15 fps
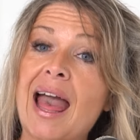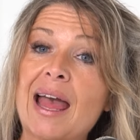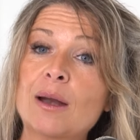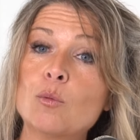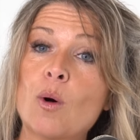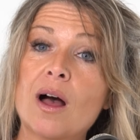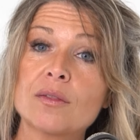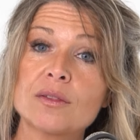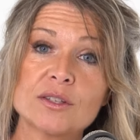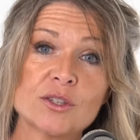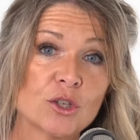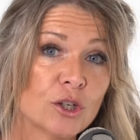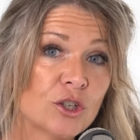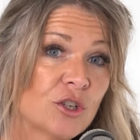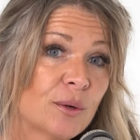And while the
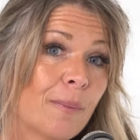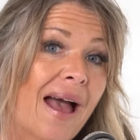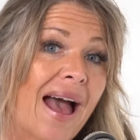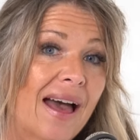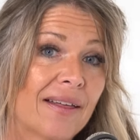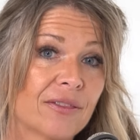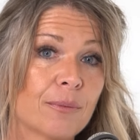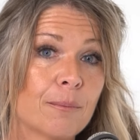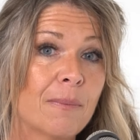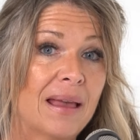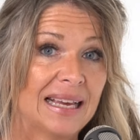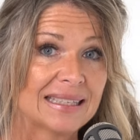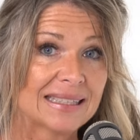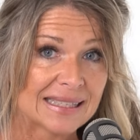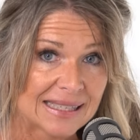surgeon path
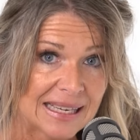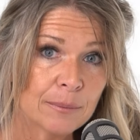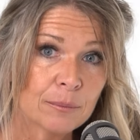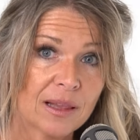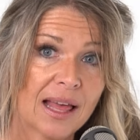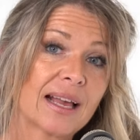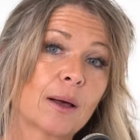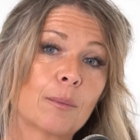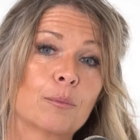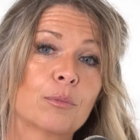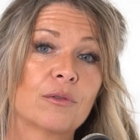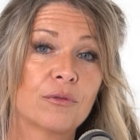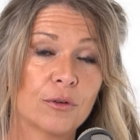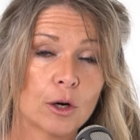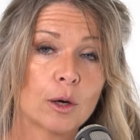may seem like a
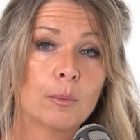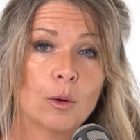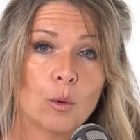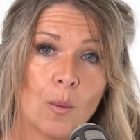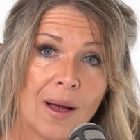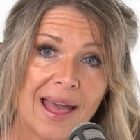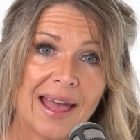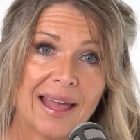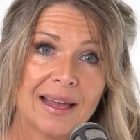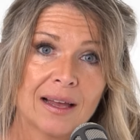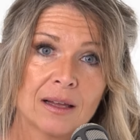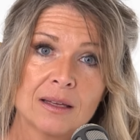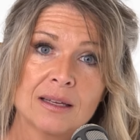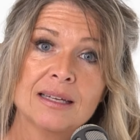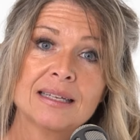preferable way,
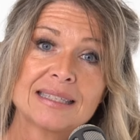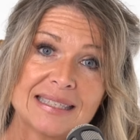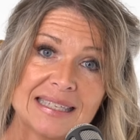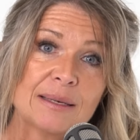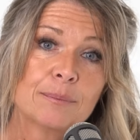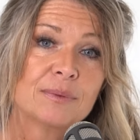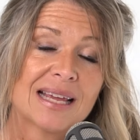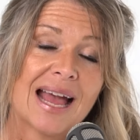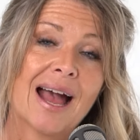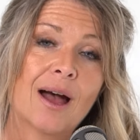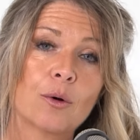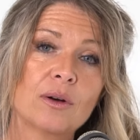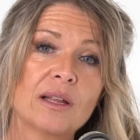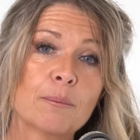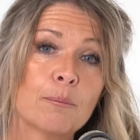deep
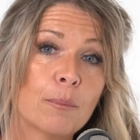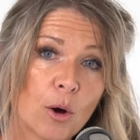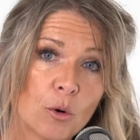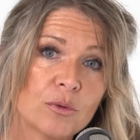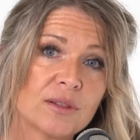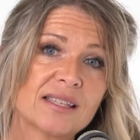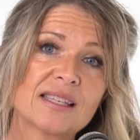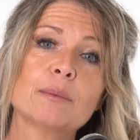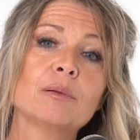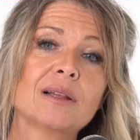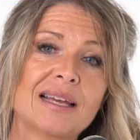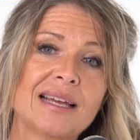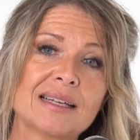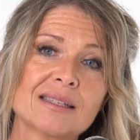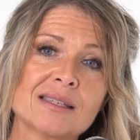down in both
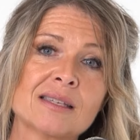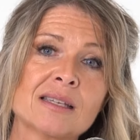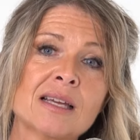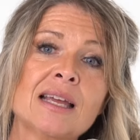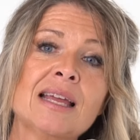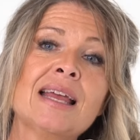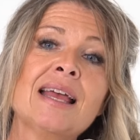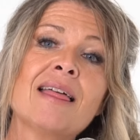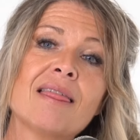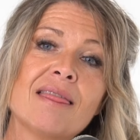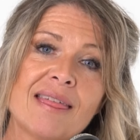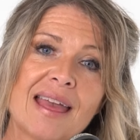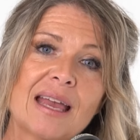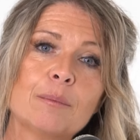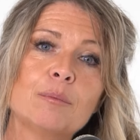siblings,
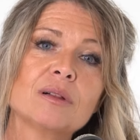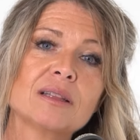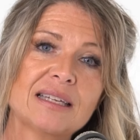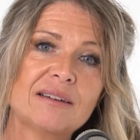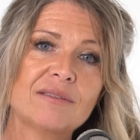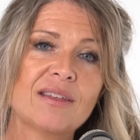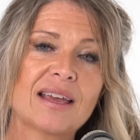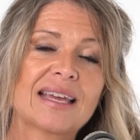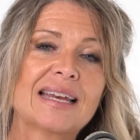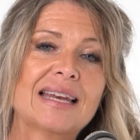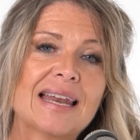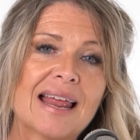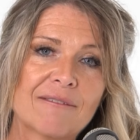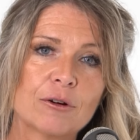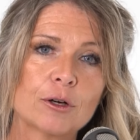they believe they
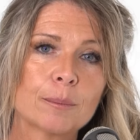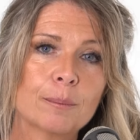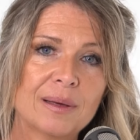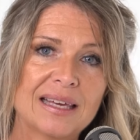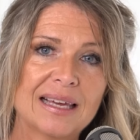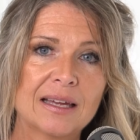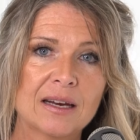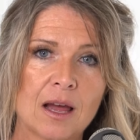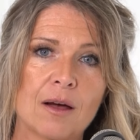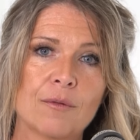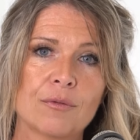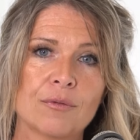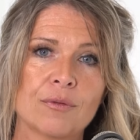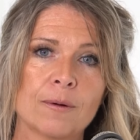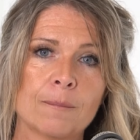can never be
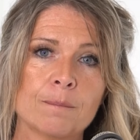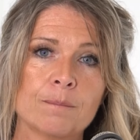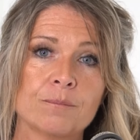enough.